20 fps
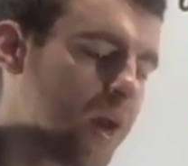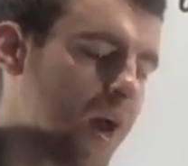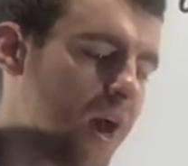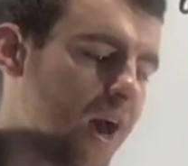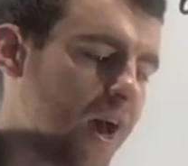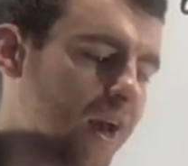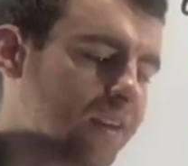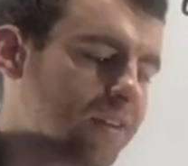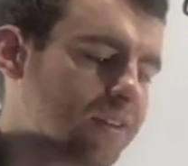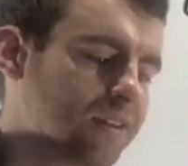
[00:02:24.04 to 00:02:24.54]

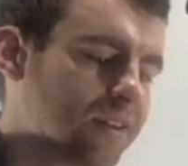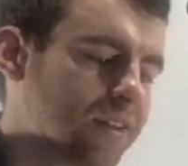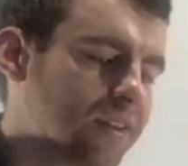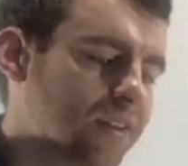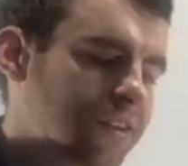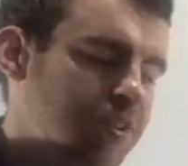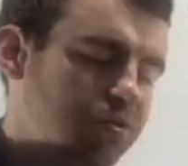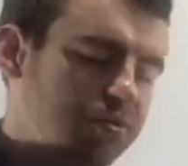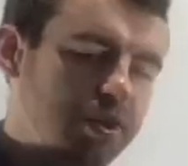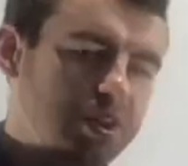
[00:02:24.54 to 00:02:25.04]
and in
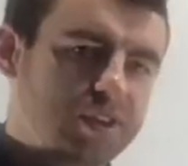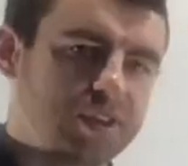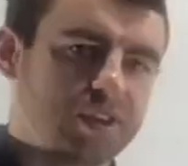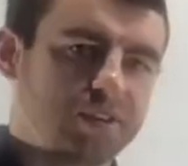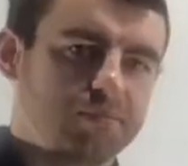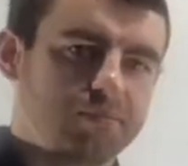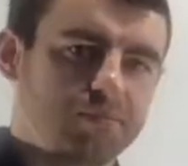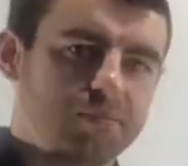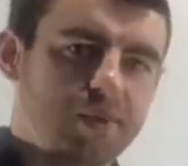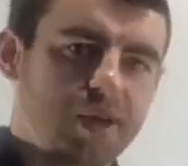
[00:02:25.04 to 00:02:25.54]
this region.
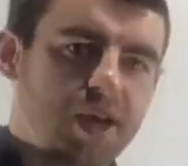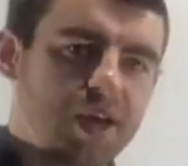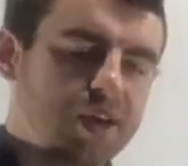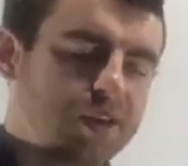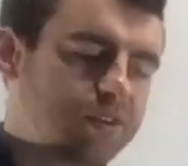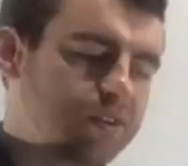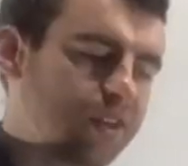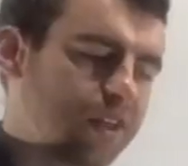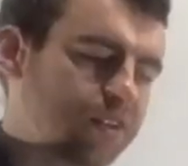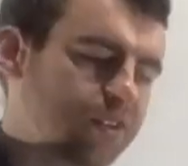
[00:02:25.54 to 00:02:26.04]

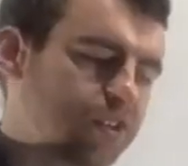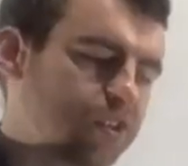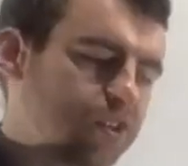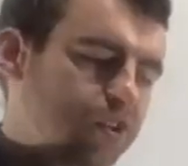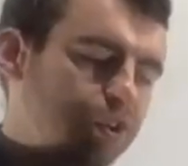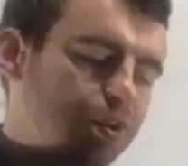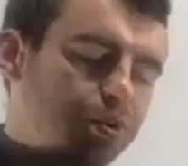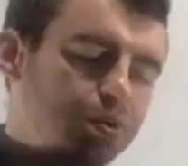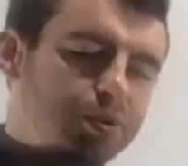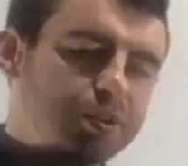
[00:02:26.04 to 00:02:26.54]
So that's
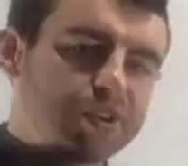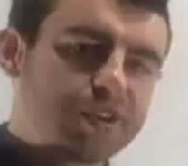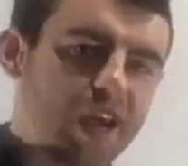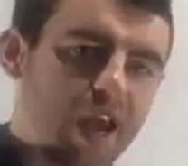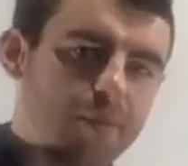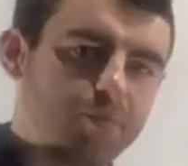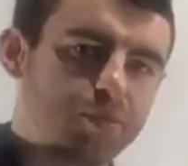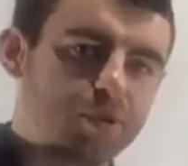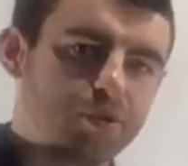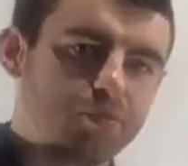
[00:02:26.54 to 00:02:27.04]
2
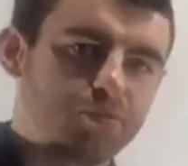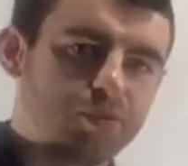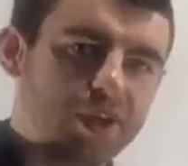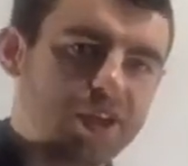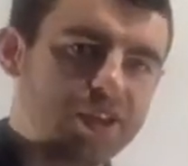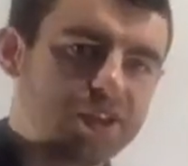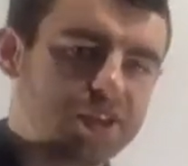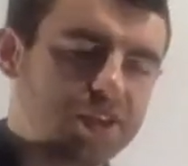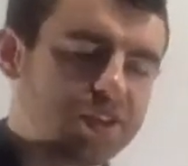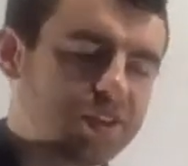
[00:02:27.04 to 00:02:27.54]
separate
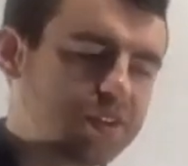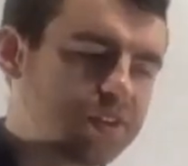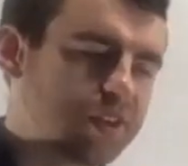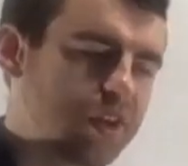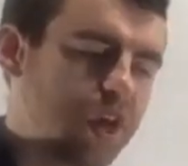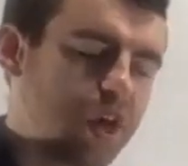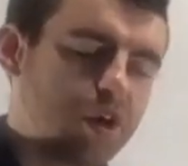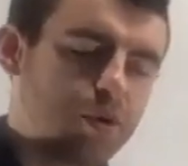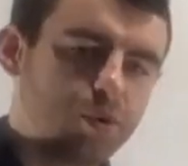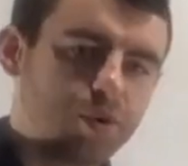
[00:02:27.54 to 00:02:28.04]
regions,
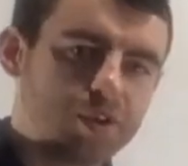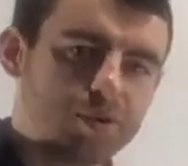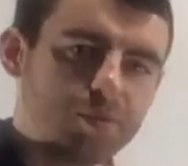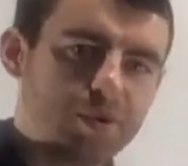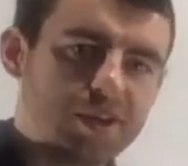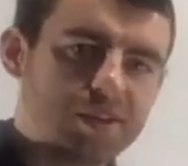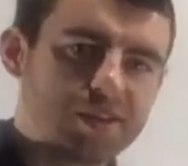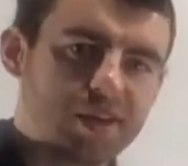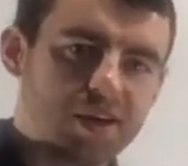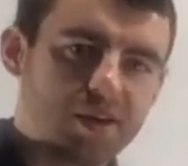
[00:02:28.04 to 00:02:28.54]
which
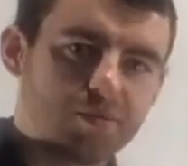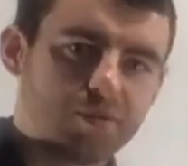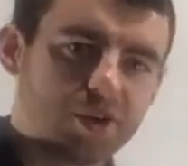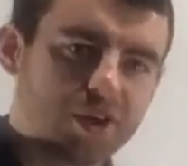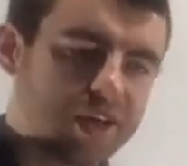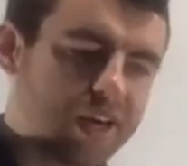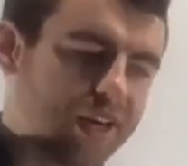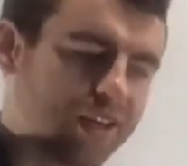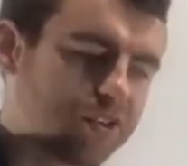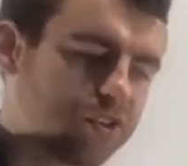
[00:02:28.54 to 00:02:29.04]
means that I'm going
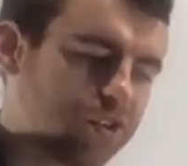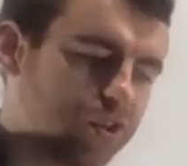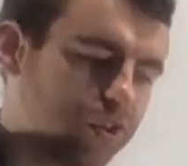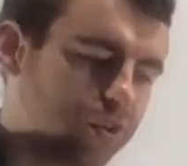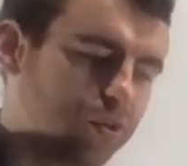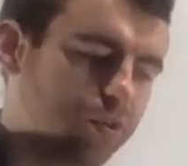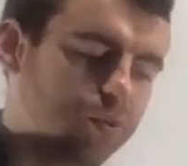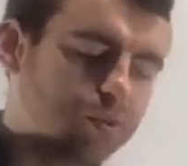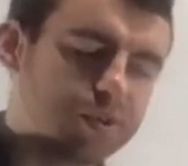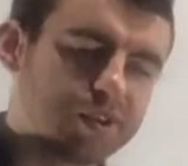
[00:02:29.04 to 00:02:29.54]
to get
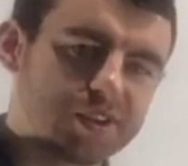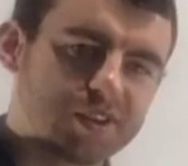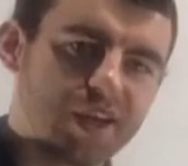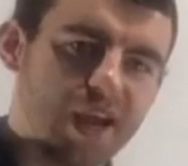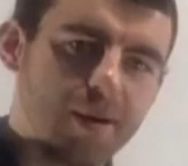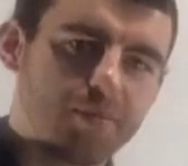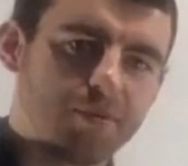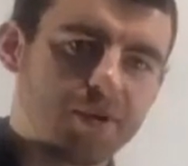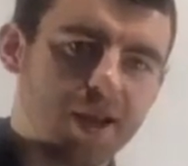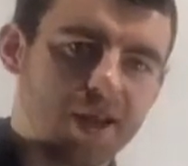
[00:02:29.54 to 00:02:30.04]
2
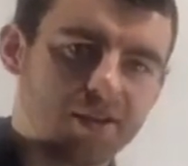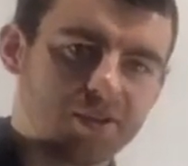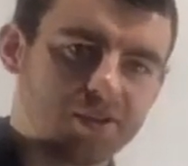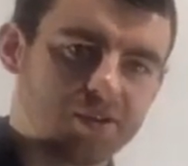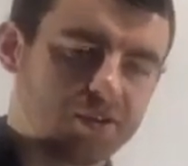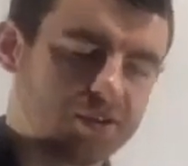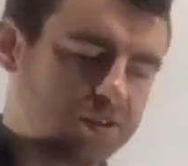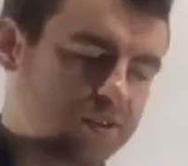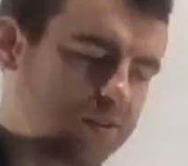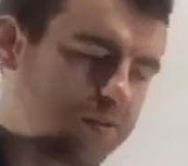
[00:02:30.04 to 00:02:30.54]
separate
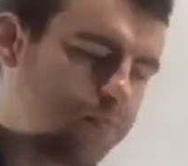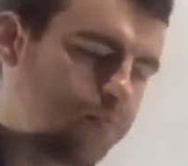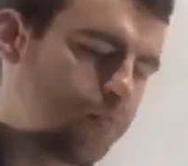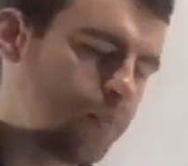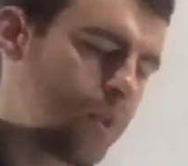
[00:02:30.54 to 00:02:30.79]
answers.